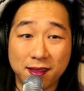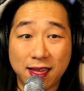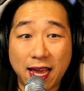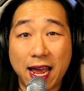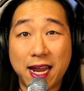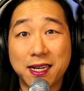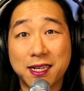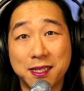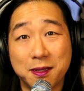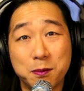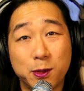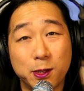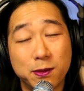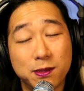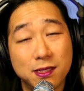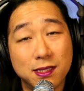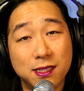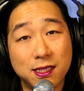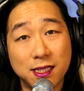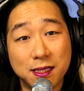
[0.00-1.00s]
that
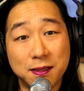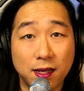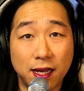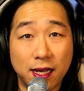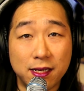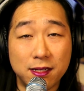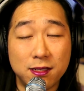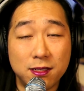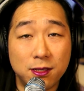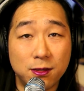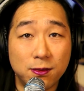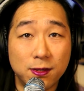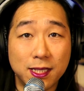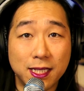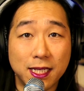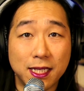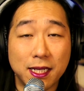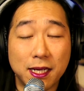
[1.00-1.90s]
community and doing it